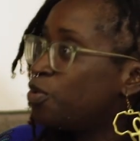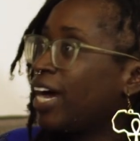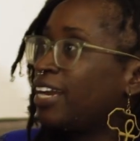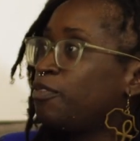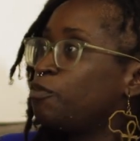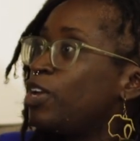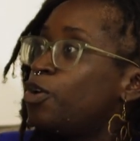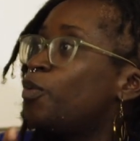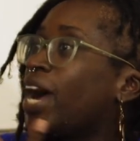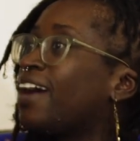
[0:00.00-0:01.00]
We all kind of, we
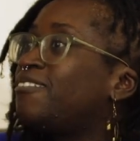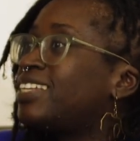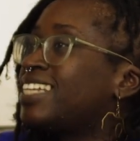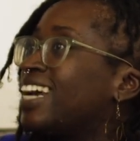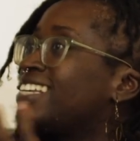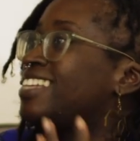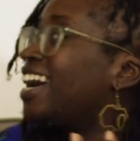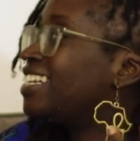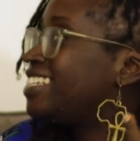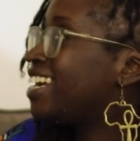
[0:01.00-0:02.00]
all have this
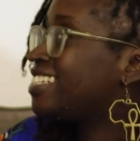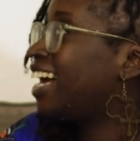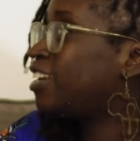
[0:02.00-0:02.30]
anxiety as